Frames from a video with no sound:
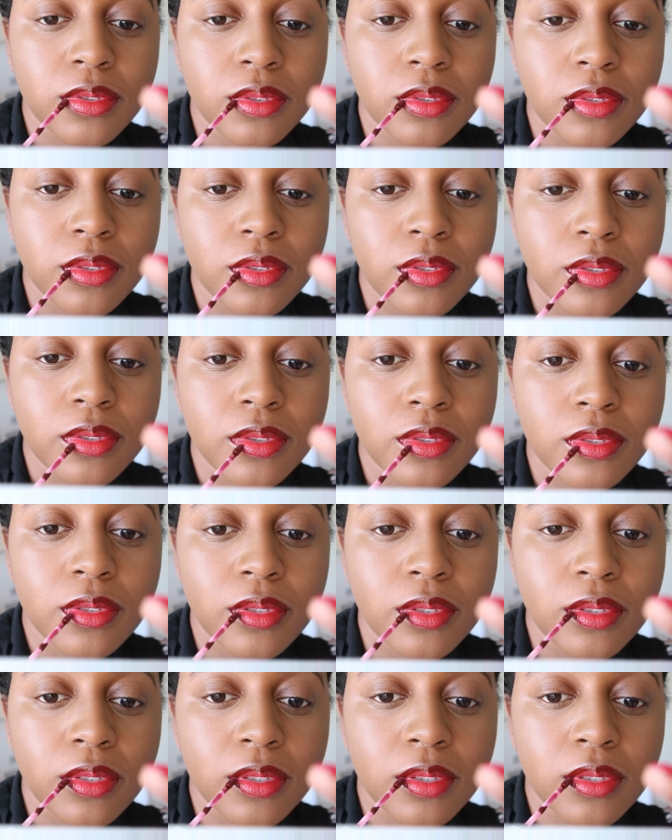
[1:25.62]
Time
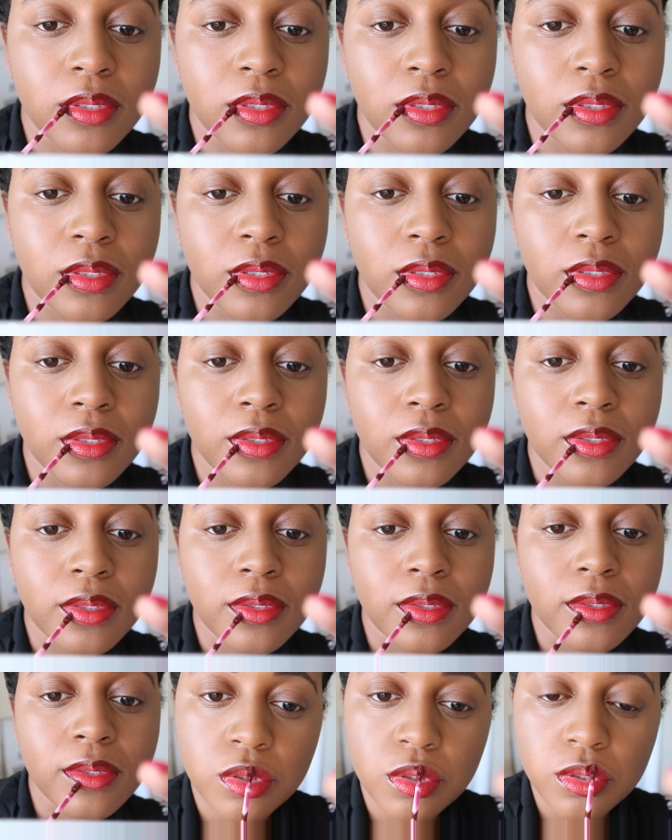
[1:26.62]
flowed and
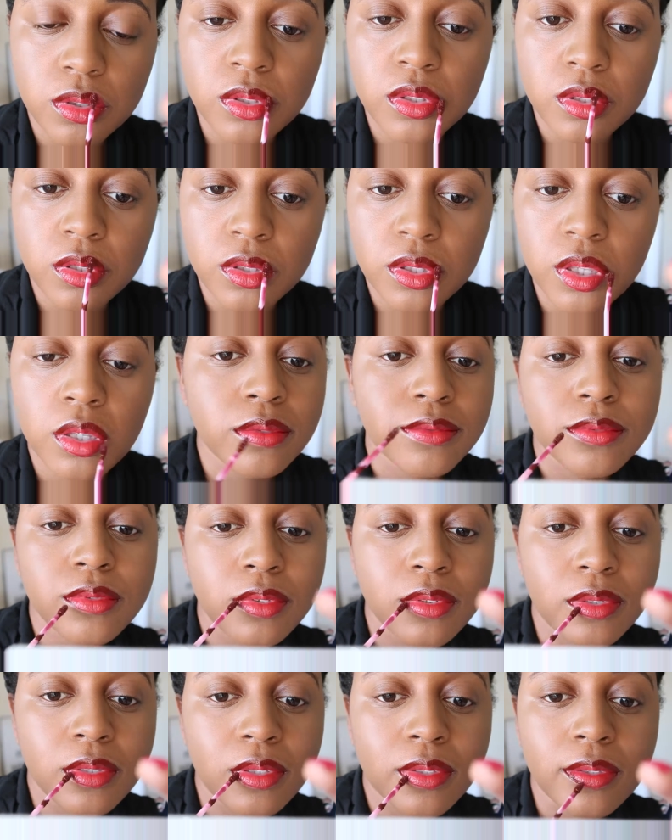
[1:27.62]
evolved, and so did I.
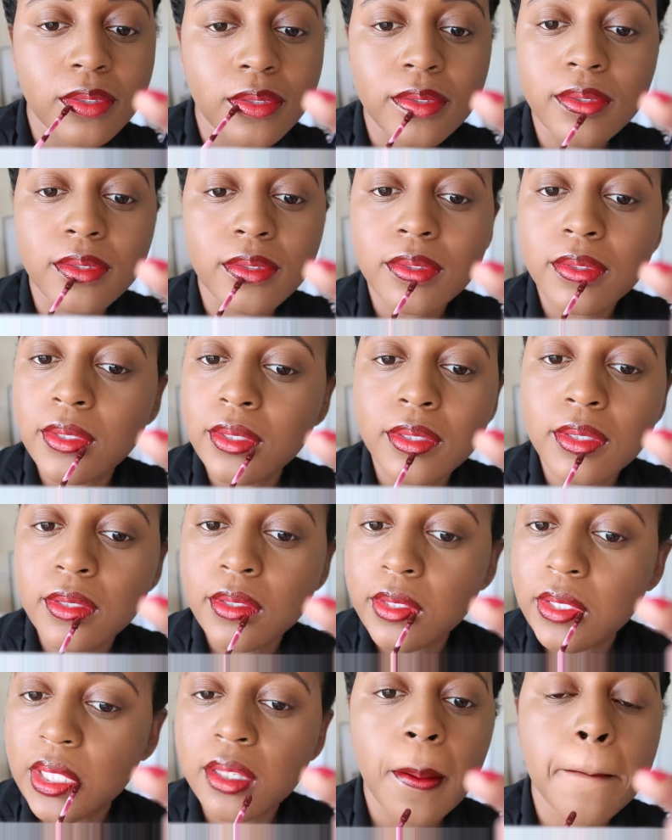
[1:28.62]

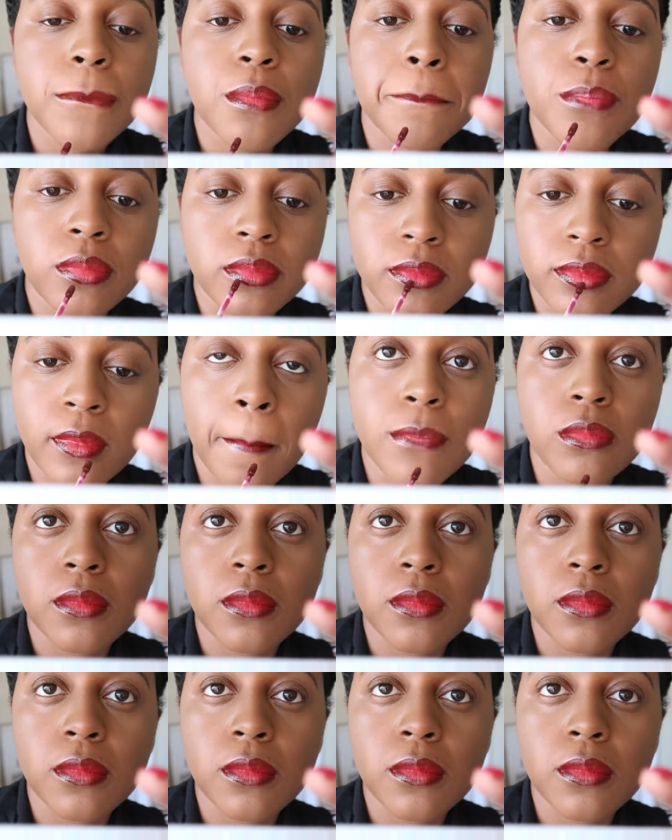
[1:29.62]
Eventually,